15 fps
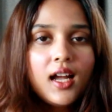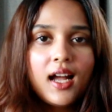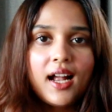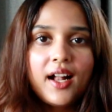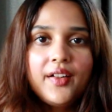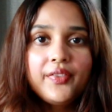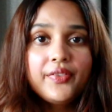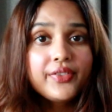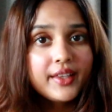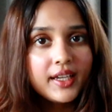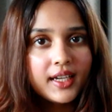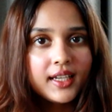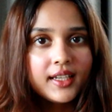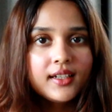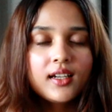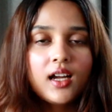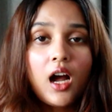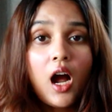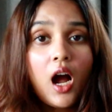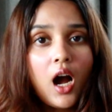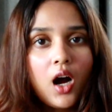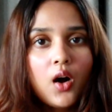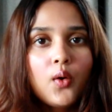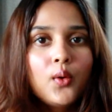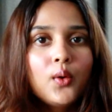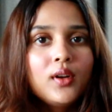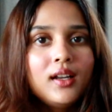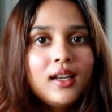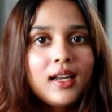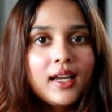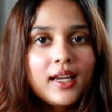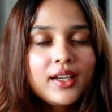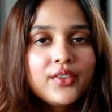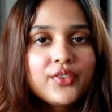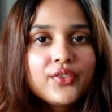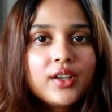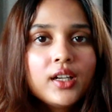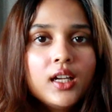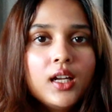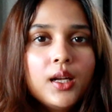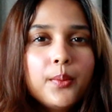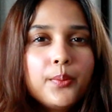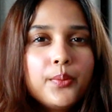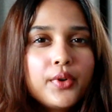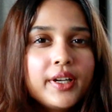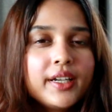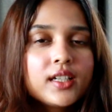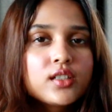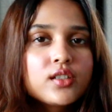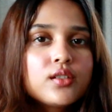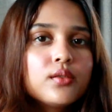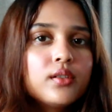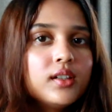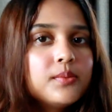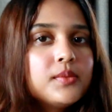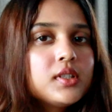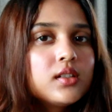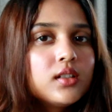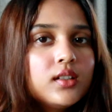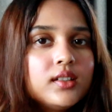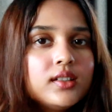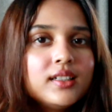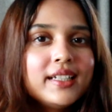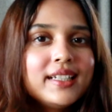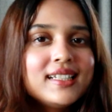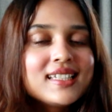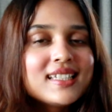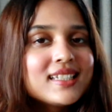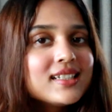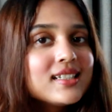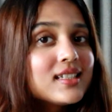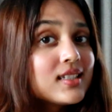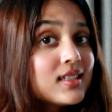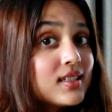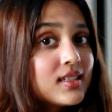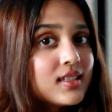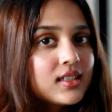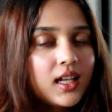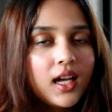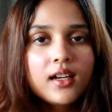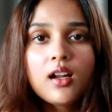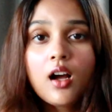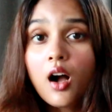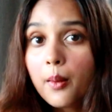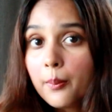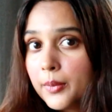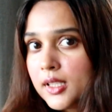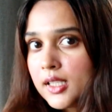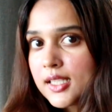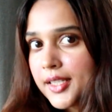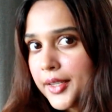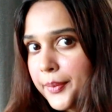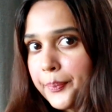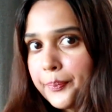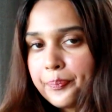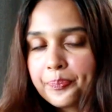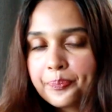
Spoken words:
and then how life brings to him certain instances that humbles him.